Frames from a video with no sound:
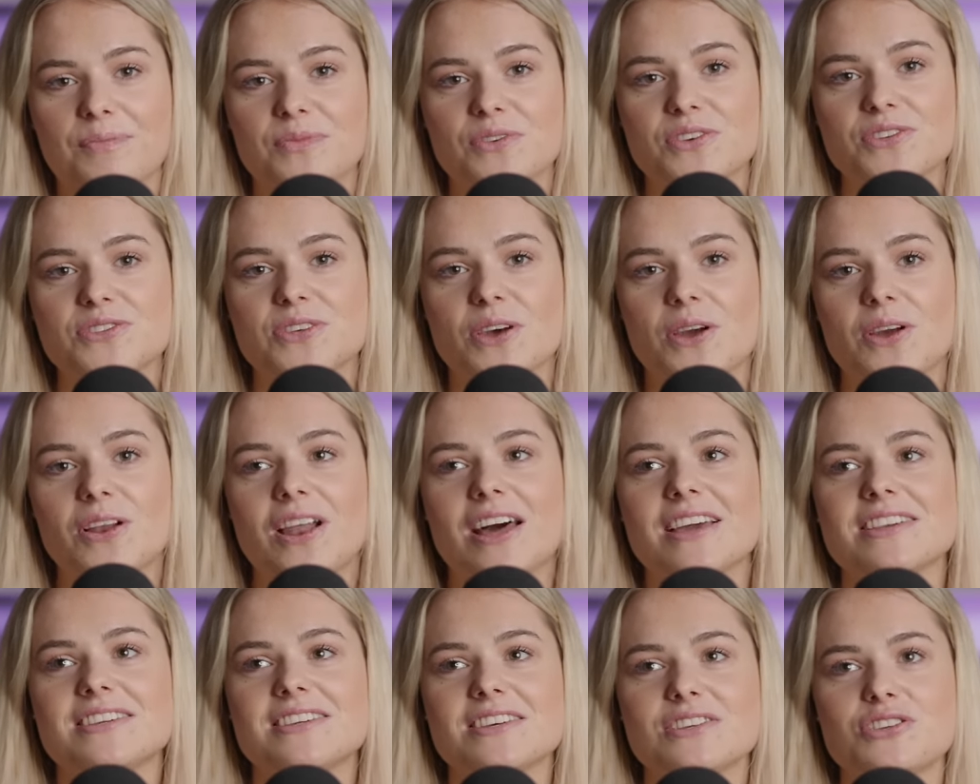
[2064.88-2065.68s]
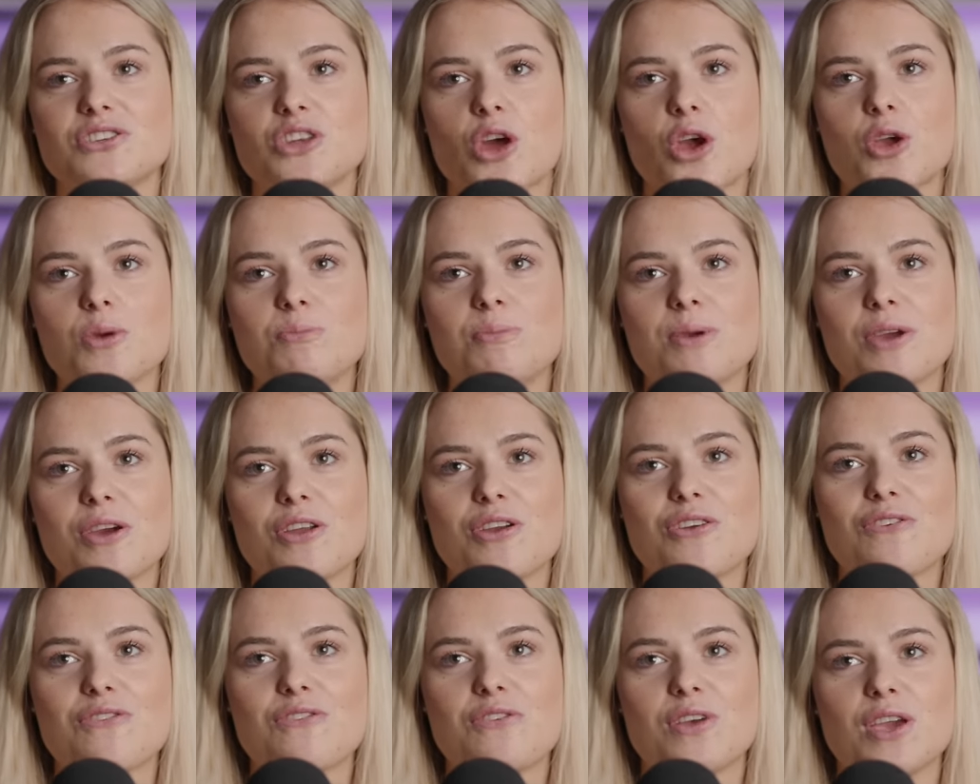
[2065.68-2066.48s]
So like
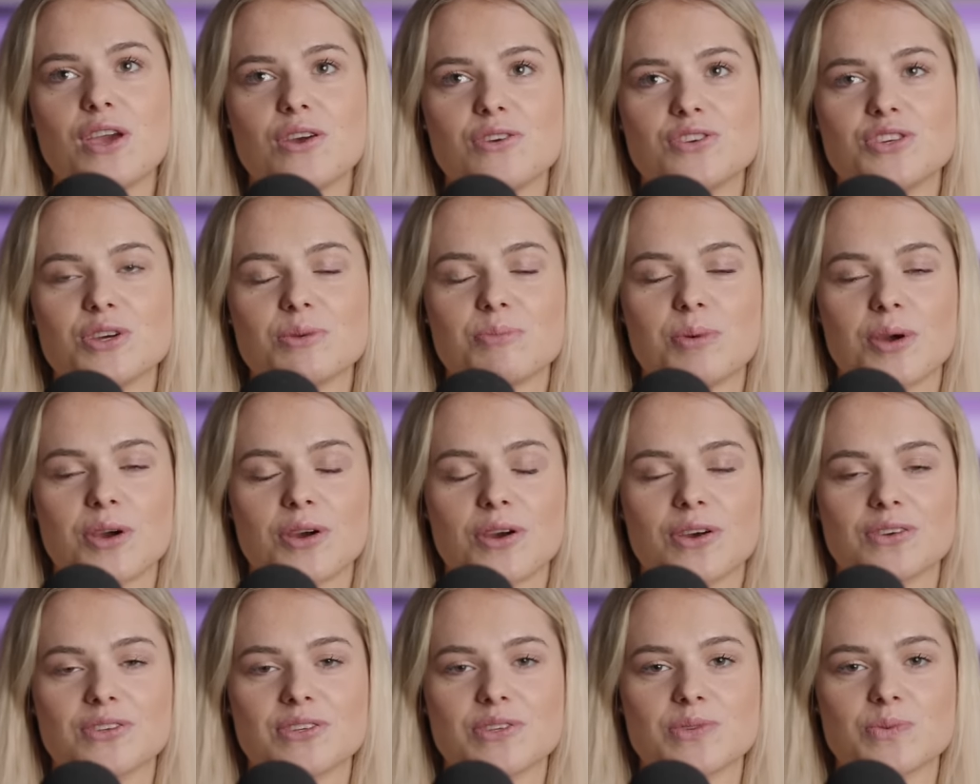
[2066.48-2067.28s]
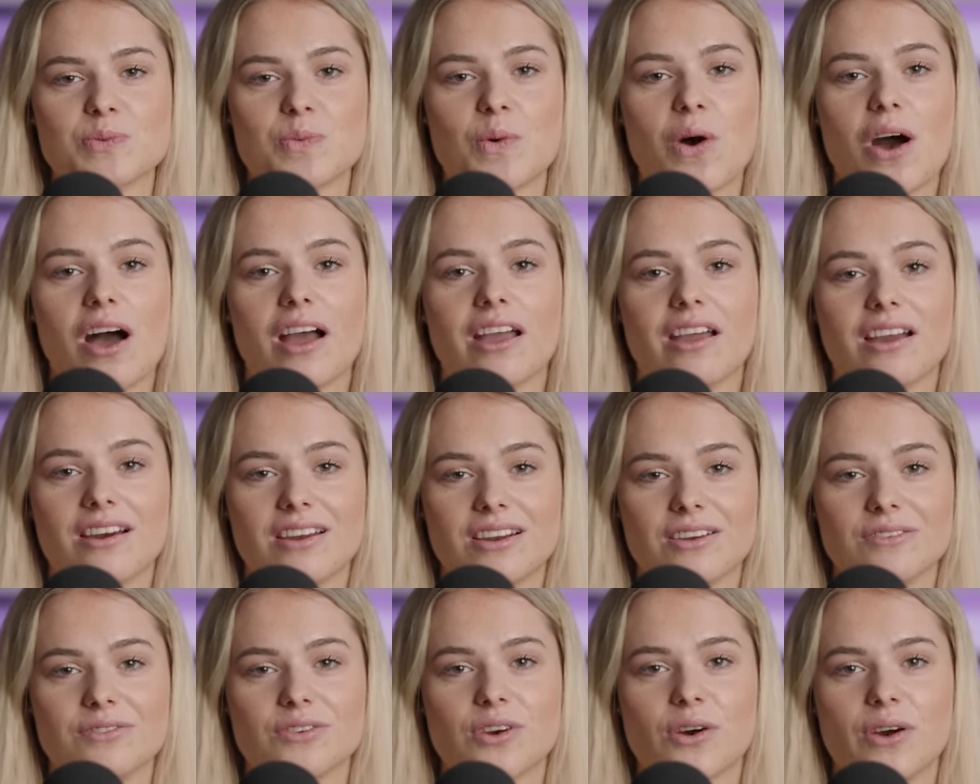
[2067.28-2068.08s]
dystopian future books is what I
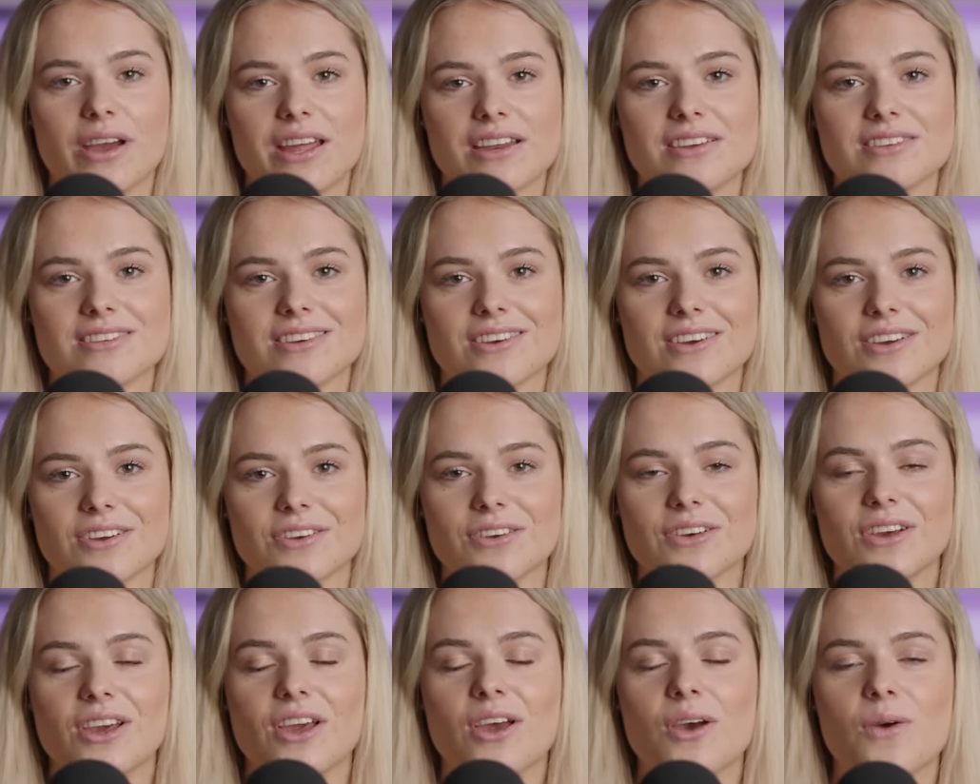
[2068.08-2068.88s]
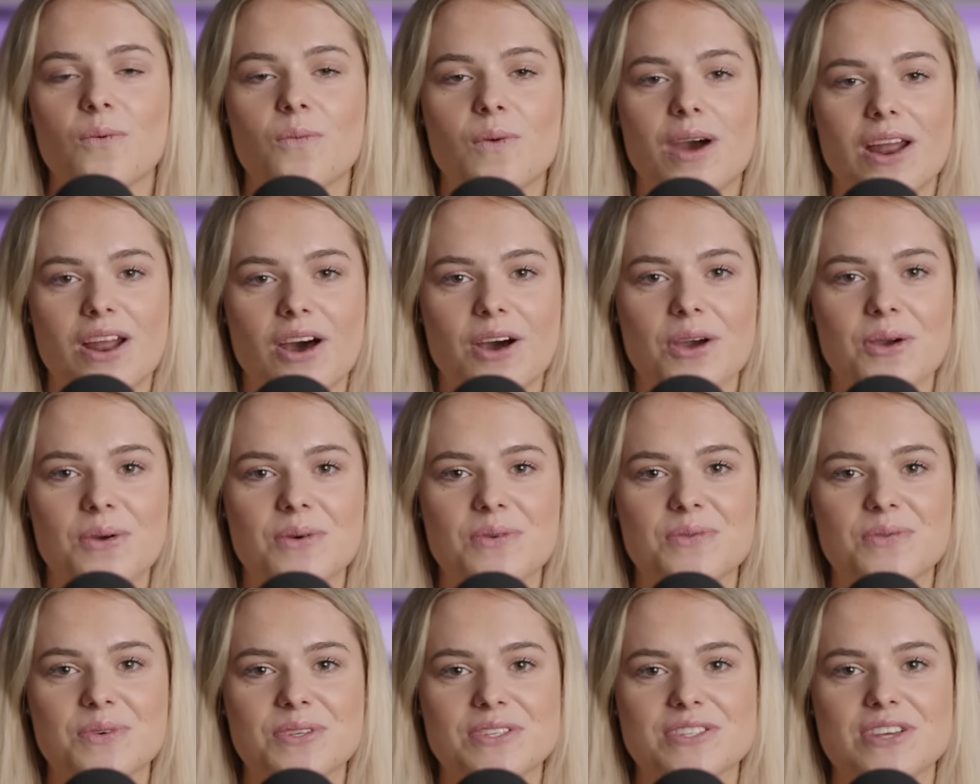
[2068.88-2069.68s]
kind of got into when I
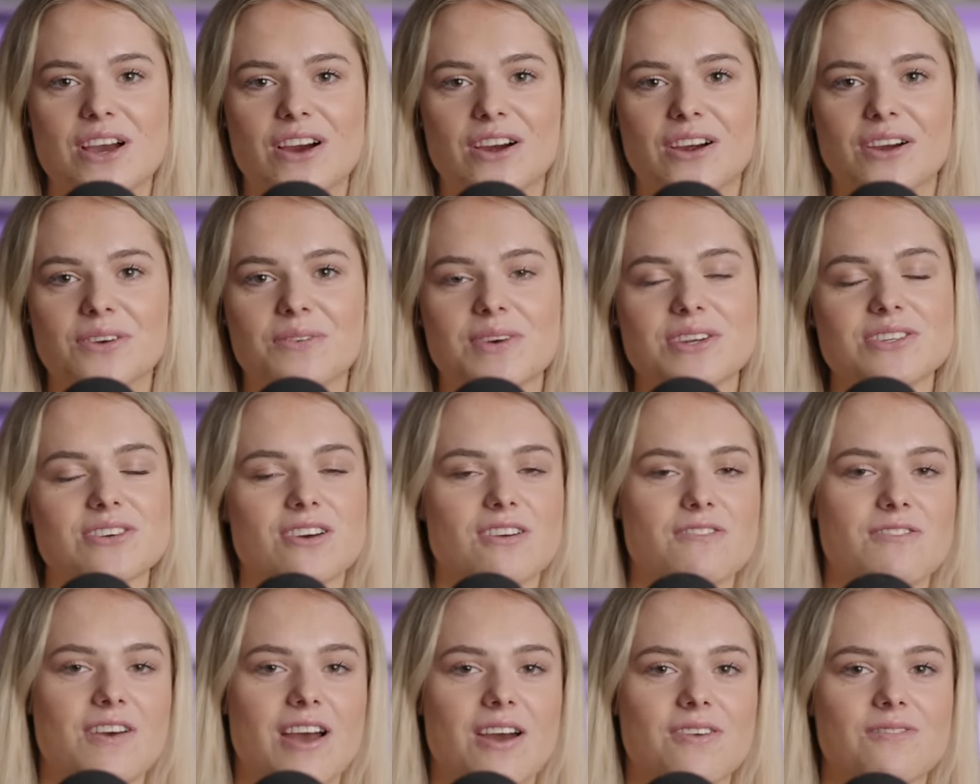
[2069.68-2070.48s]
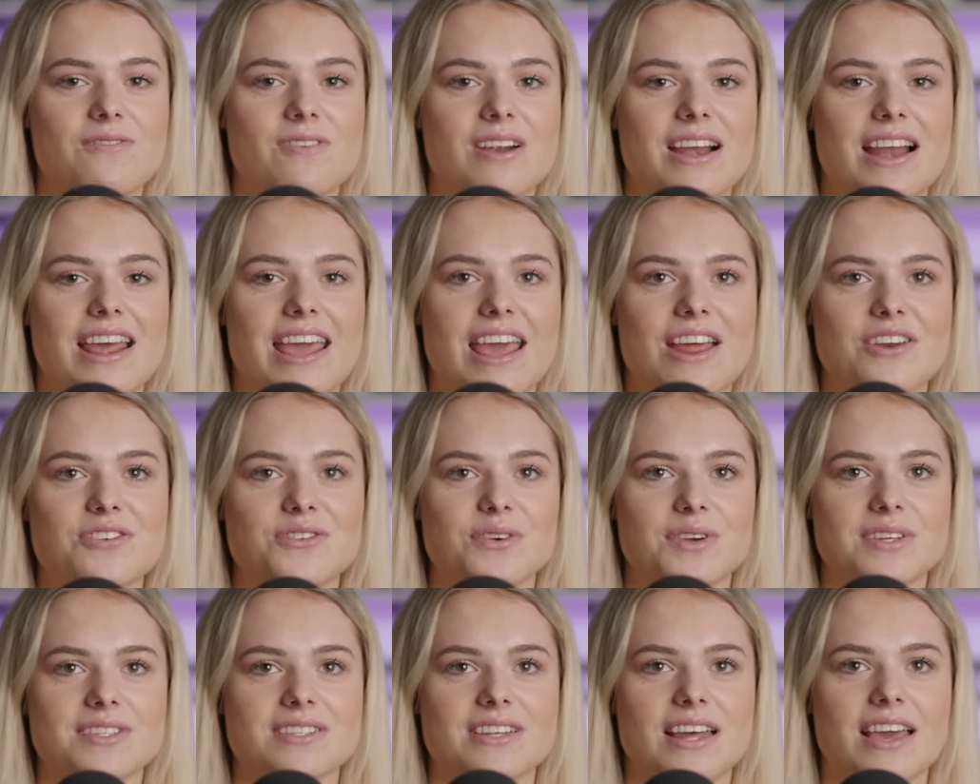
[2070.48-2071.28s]
was younger, which I found really
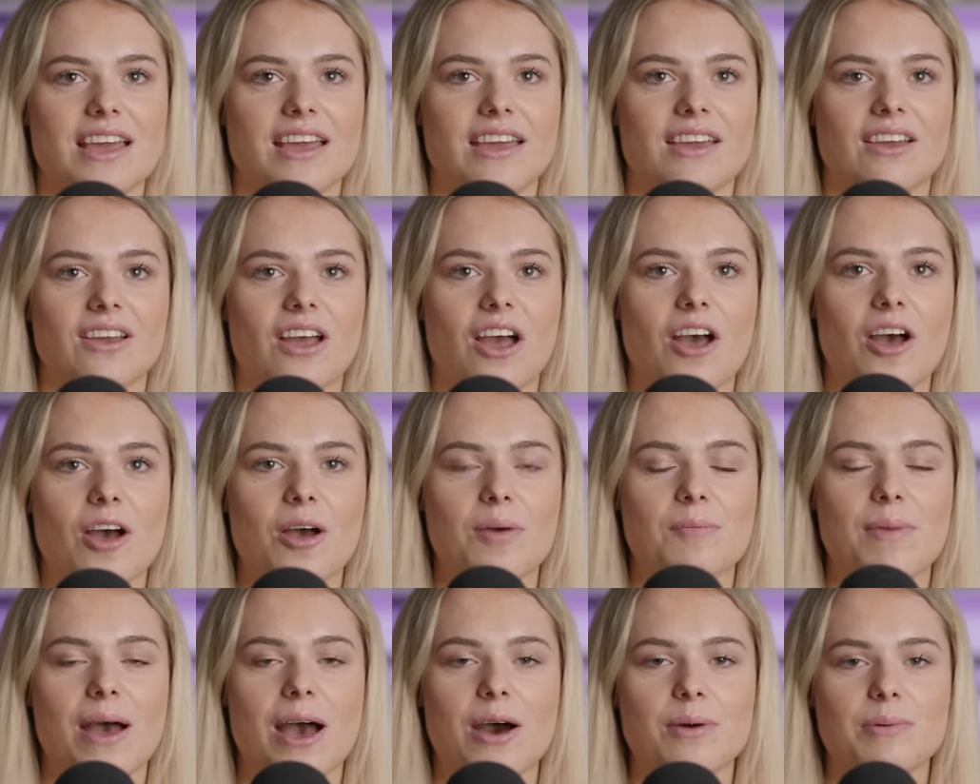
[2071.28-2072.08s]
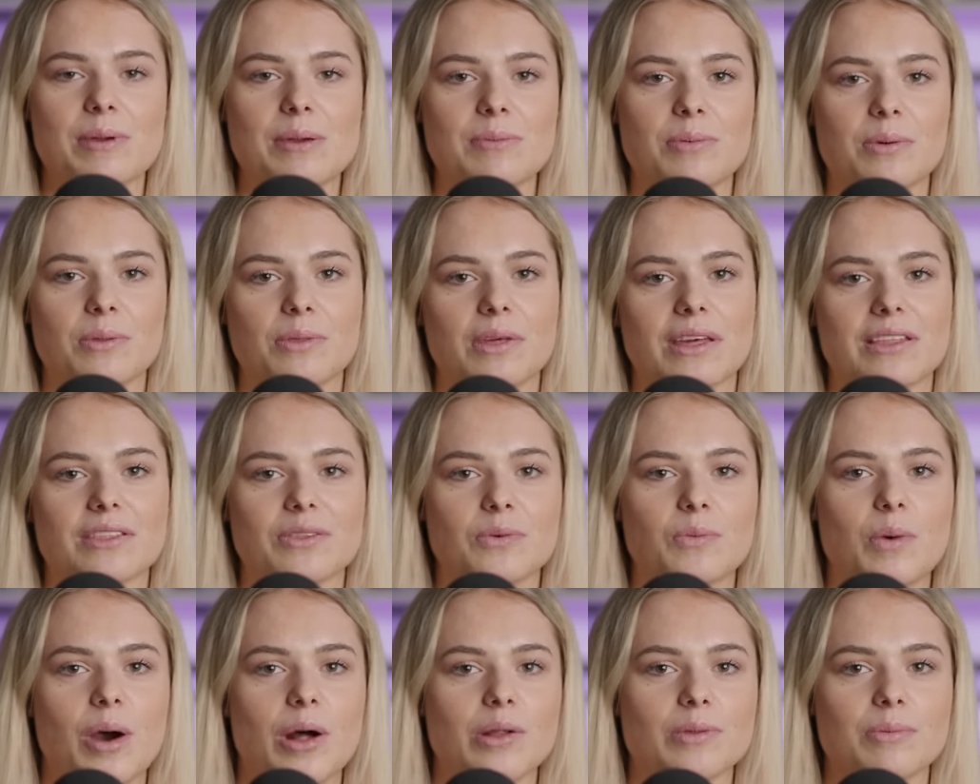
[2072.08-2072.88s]
interesting, how people think
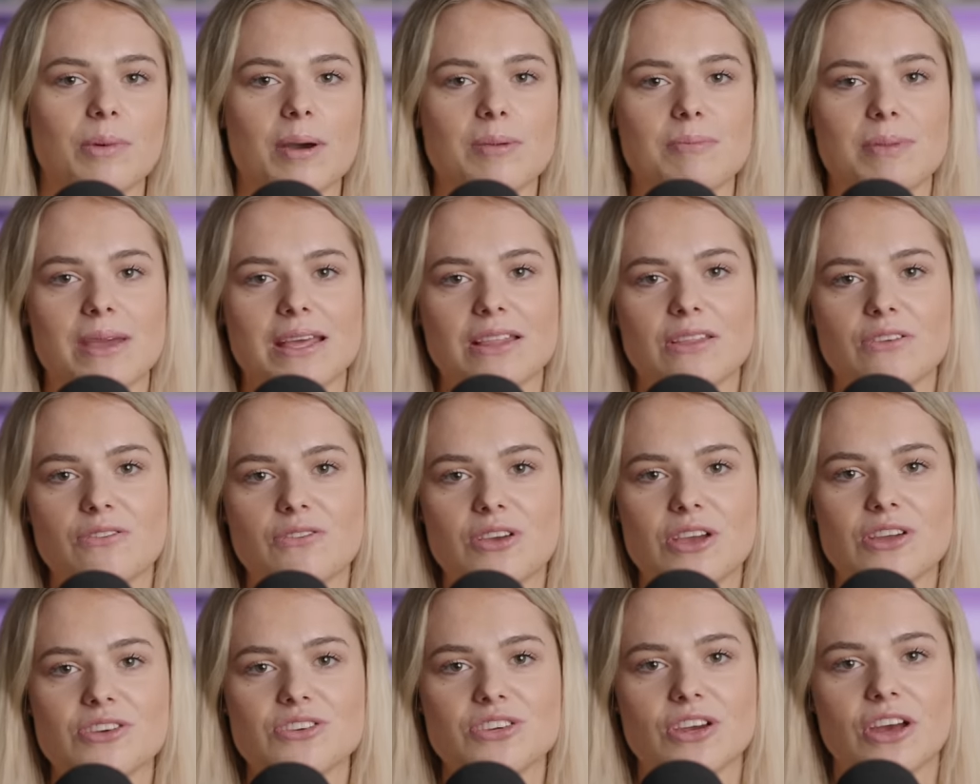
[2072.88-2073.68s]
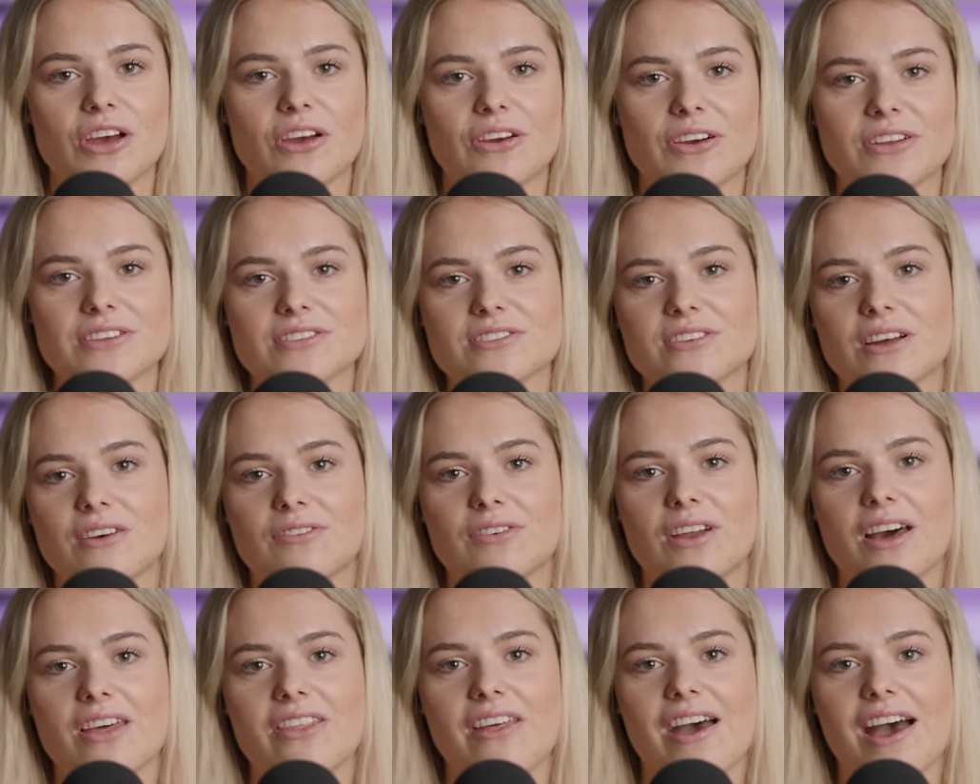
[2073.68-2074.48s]
the world might be in the future and
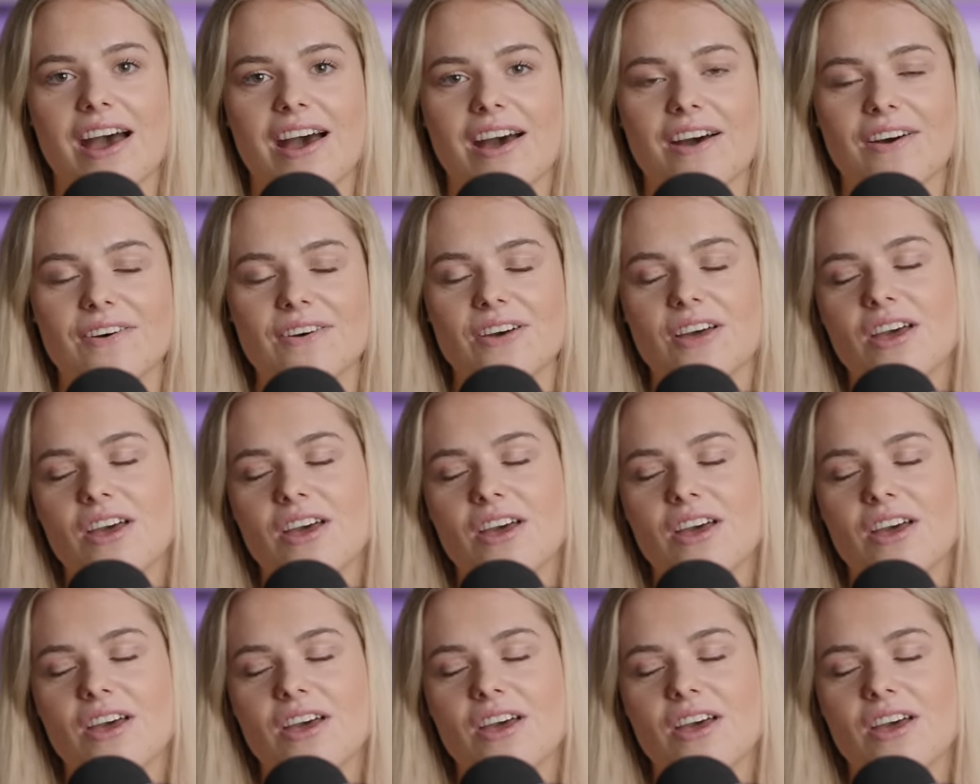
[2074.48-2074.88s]
stuff like that,